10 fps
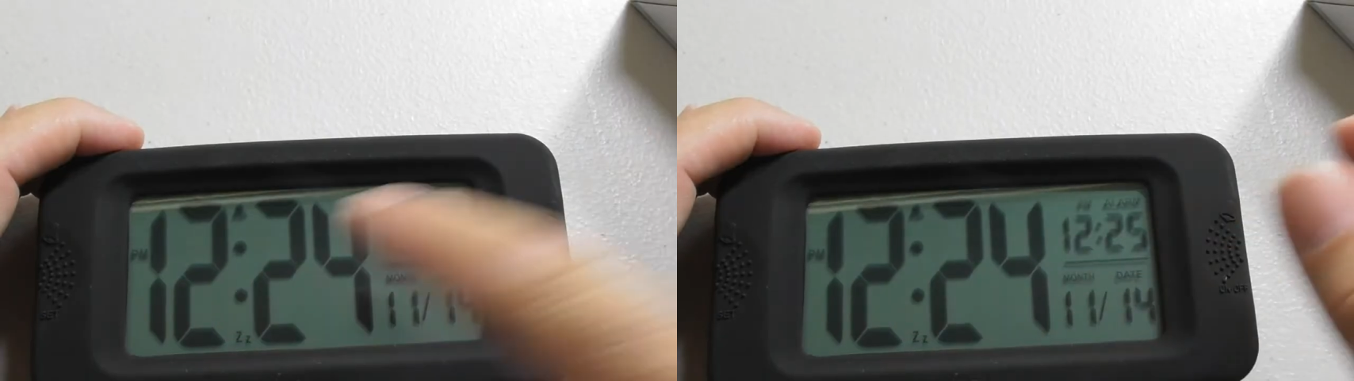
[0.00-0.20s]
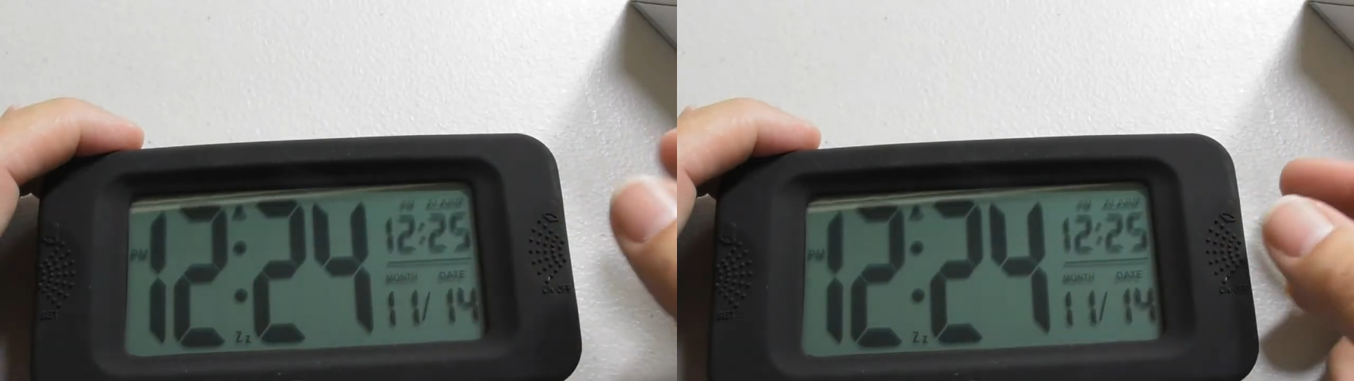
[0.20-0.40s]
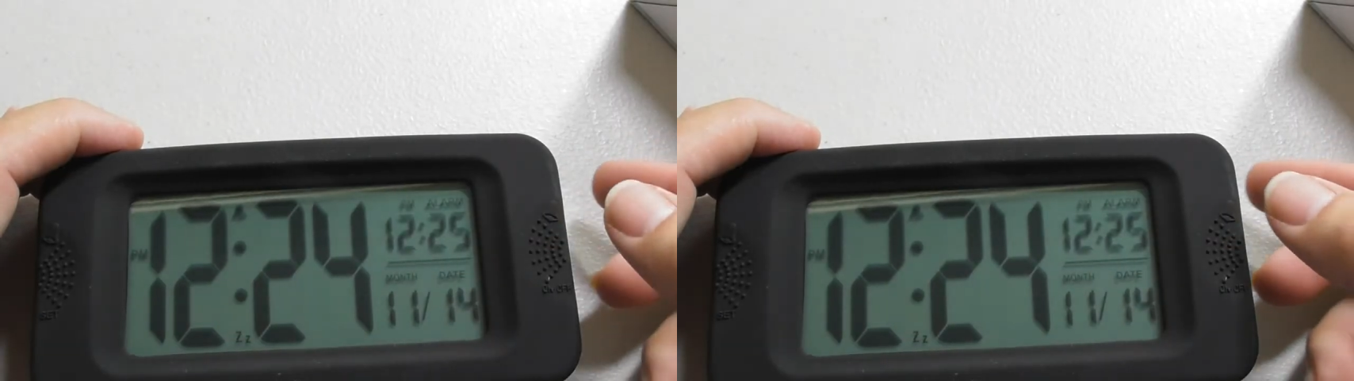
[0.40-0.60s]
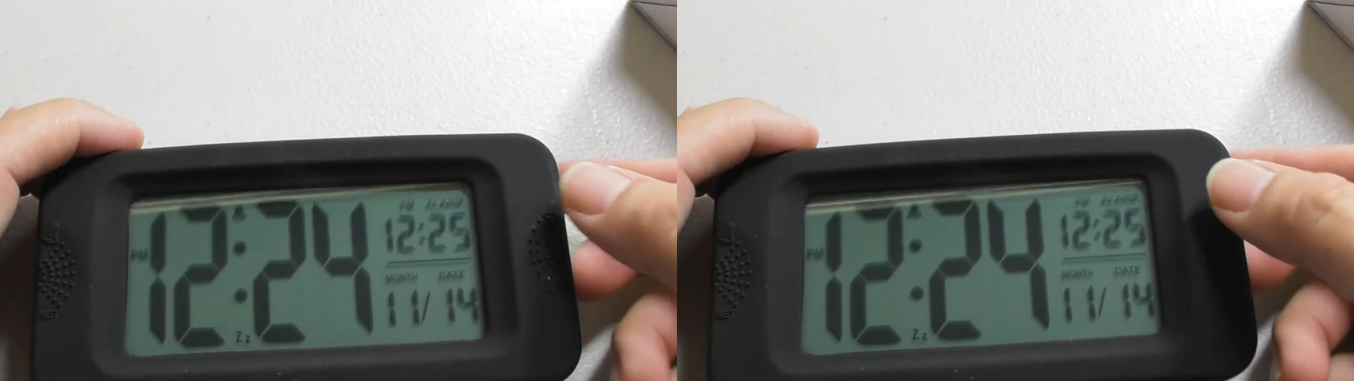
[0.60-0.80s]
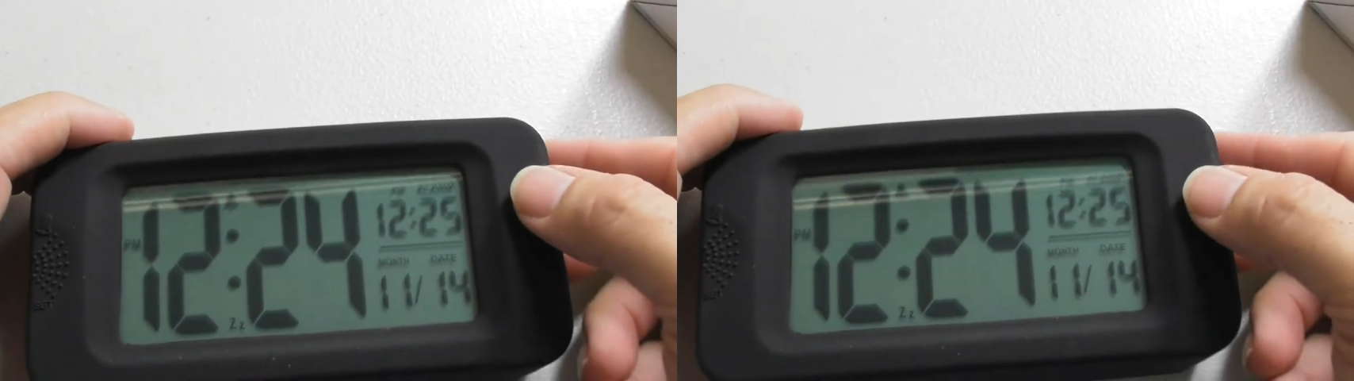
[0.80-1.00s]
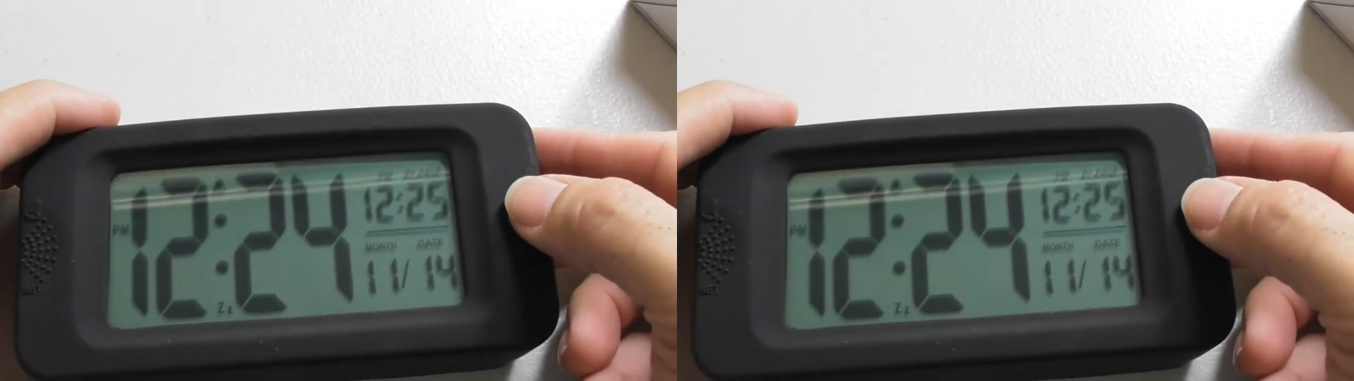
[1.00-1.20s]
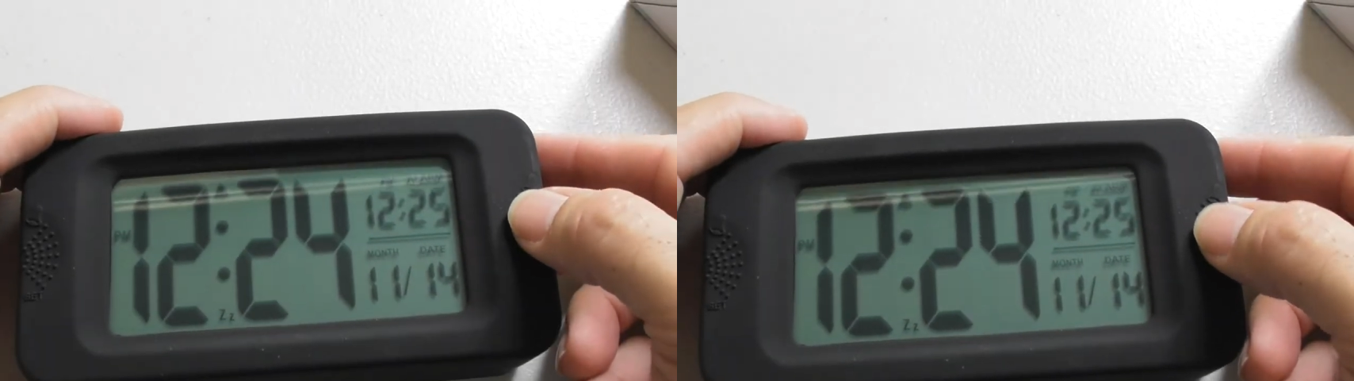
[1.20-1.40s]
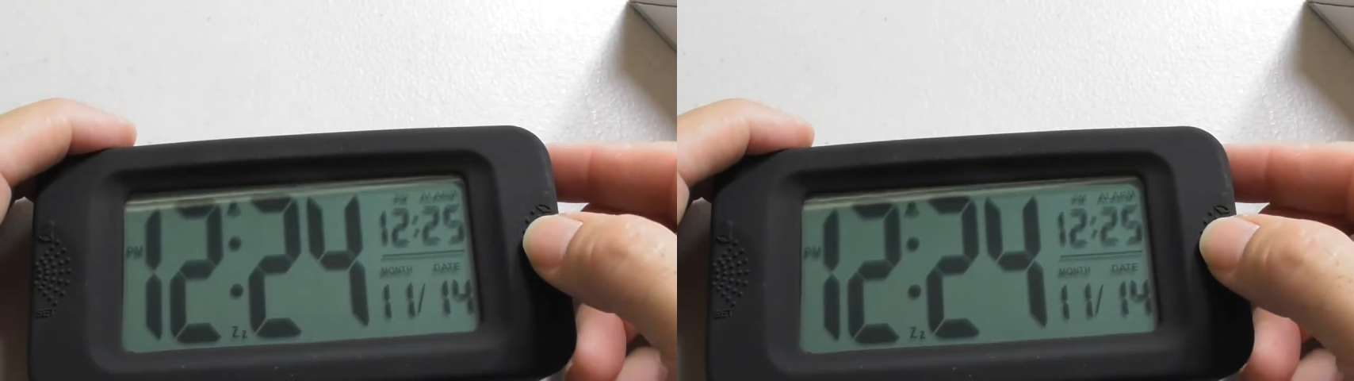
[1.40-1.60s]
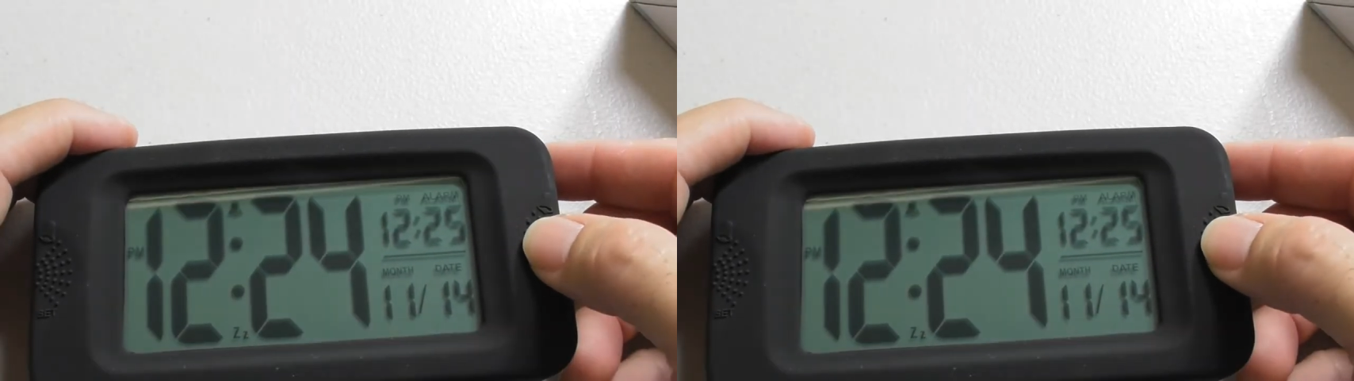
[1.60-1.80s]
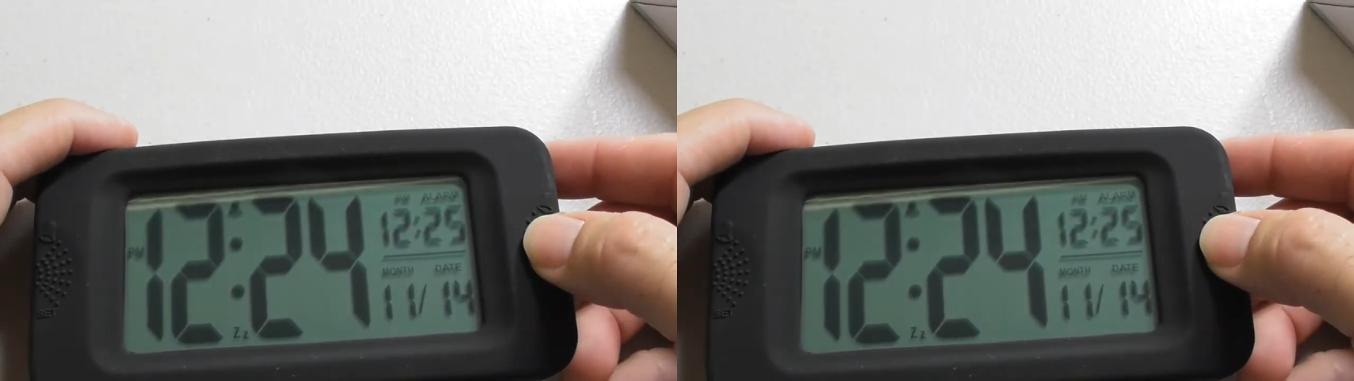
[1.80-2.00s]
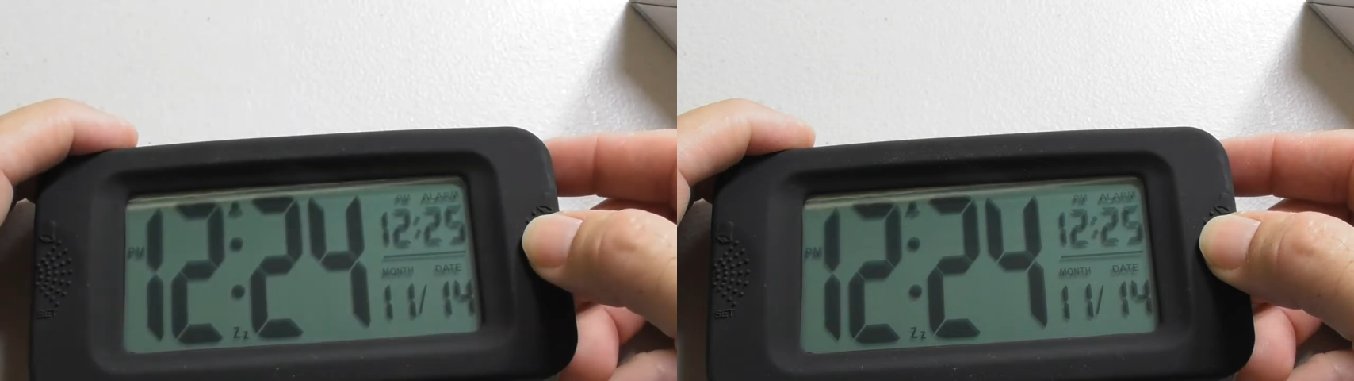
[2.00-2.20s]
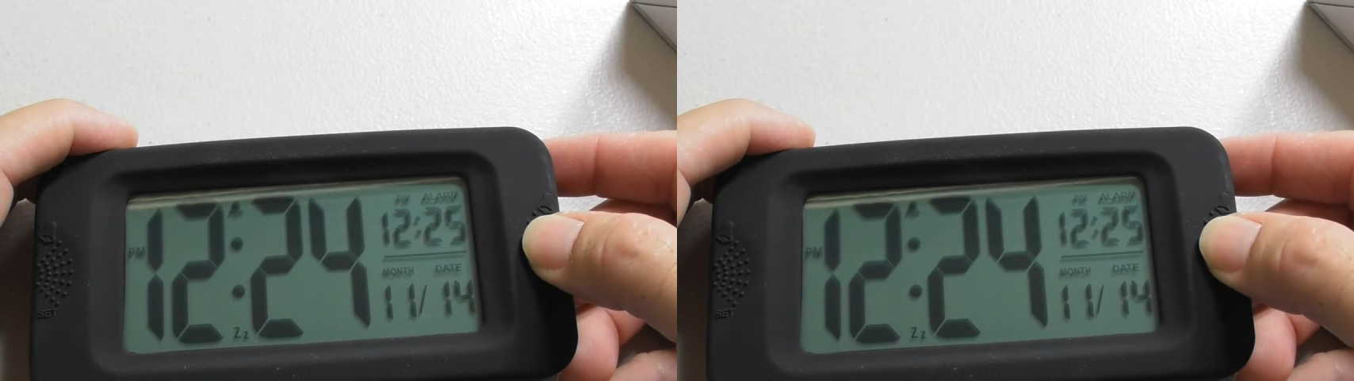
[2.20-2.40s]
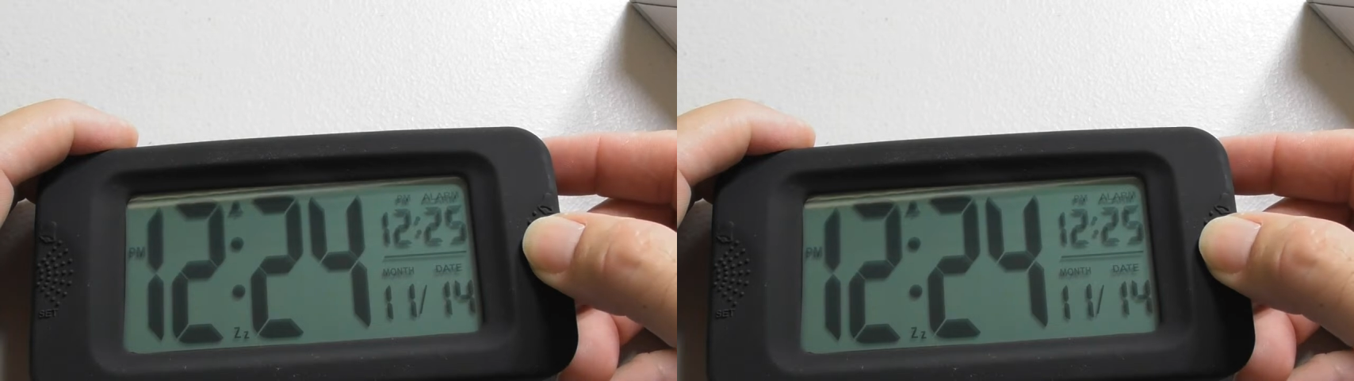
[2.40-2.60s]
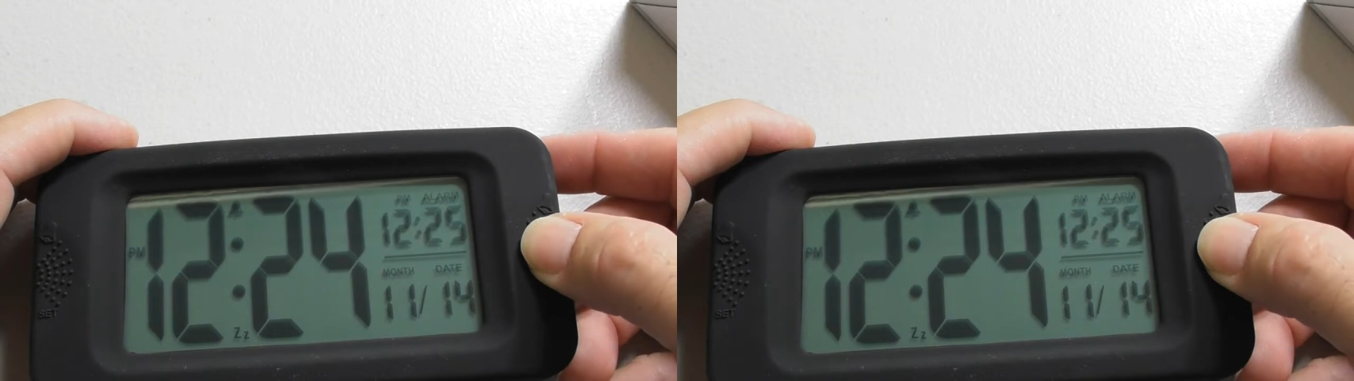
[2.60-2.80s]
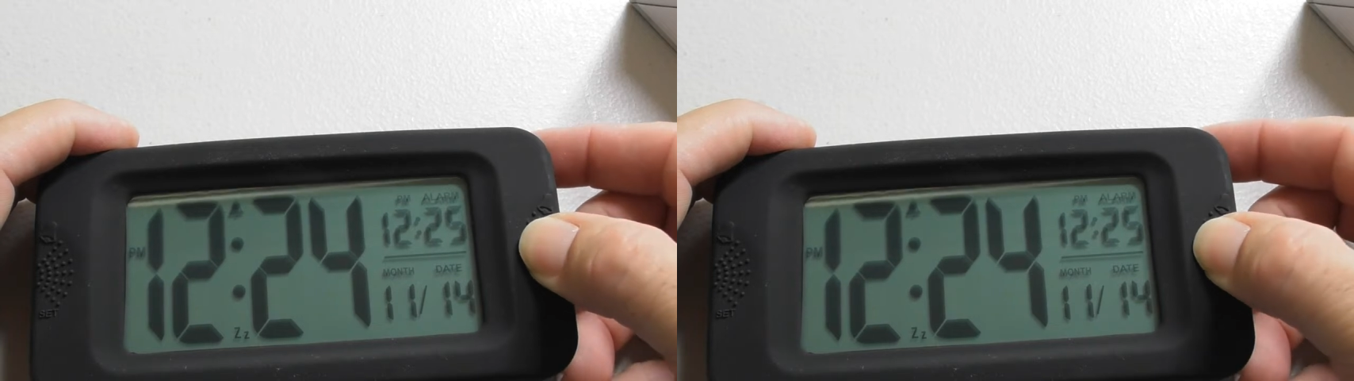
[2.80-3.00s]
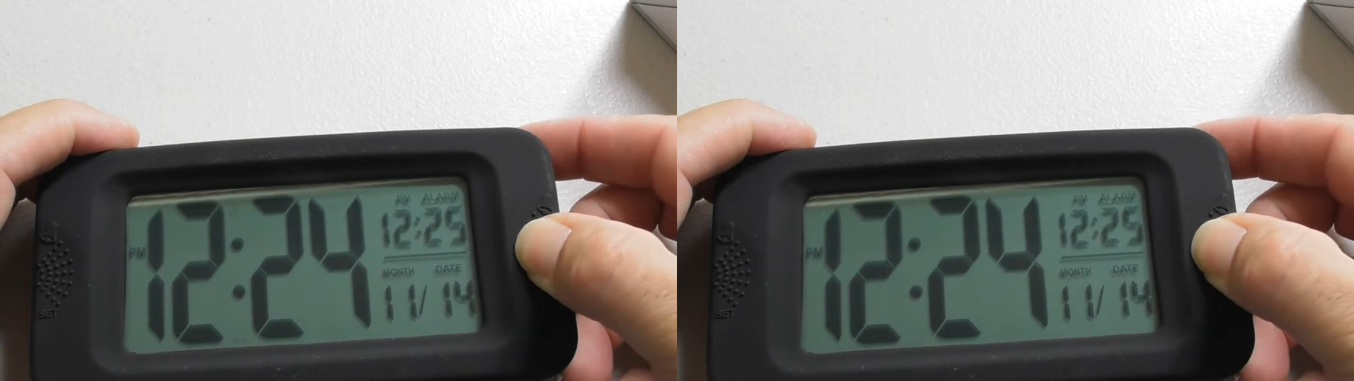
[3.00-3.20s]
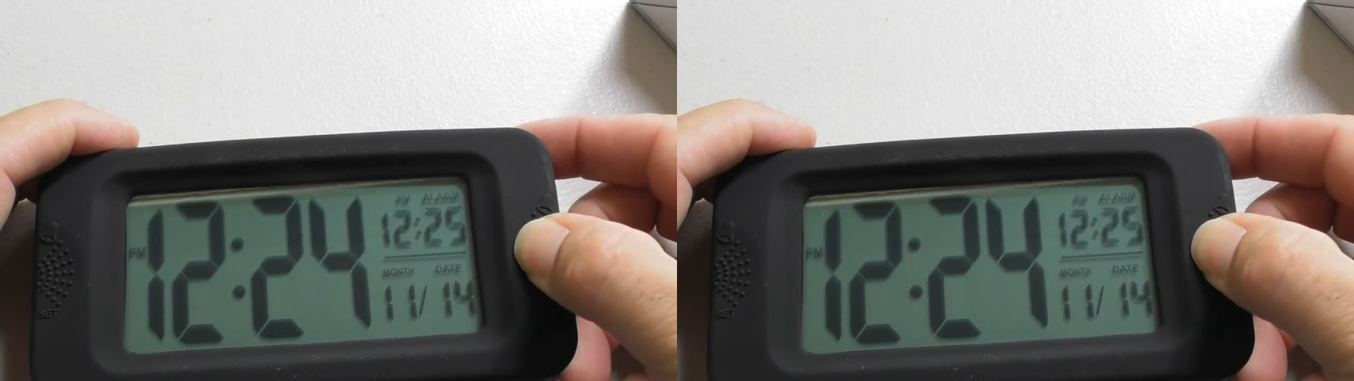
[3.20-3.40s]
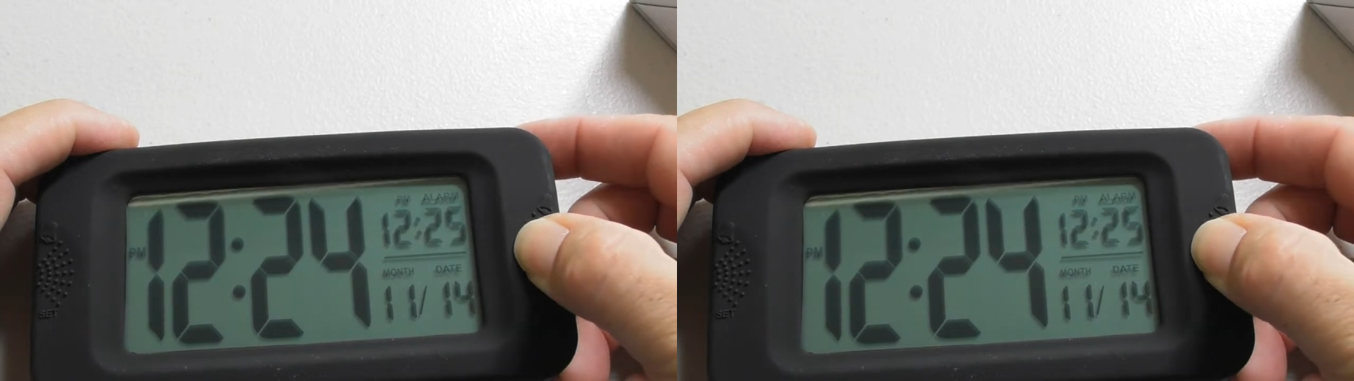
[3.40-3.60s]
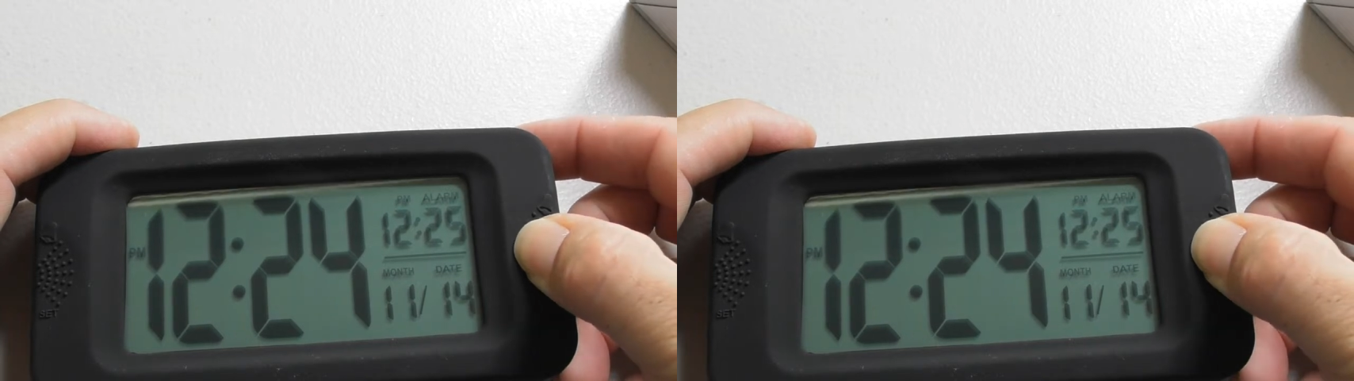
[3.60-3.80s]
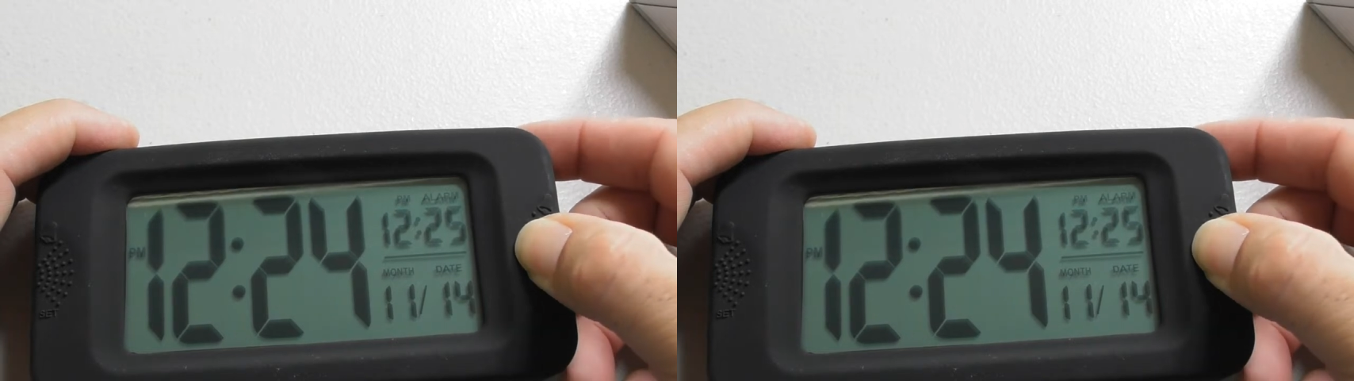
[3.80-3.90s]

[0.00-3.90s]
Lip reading: [unreadable: no face in view]